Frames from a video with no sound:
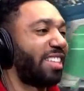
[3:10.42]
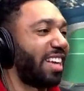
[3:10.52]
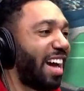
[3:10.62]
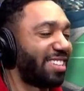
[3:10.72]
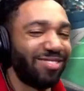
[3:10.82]
I
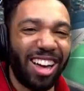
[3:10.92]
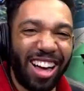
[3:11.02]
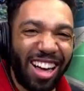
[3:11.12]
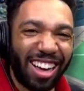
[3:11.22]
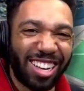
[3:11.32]
died.
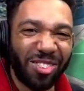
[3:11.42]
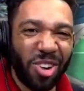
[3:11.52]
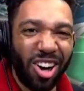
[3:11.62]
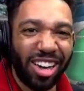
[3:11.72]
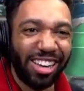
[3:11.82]
Ah, oh, come
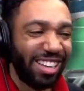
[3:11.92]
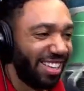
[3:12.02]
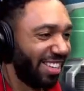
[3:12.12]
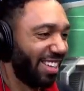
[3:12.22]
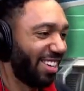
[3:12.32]
on.
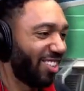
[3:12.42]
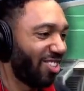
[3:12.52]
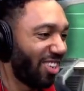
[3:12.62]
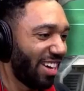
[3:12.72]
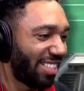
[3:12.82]

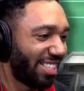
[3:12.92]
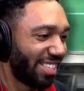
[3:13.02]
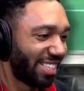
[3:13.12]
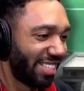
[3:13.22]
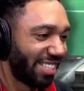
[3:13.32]
What?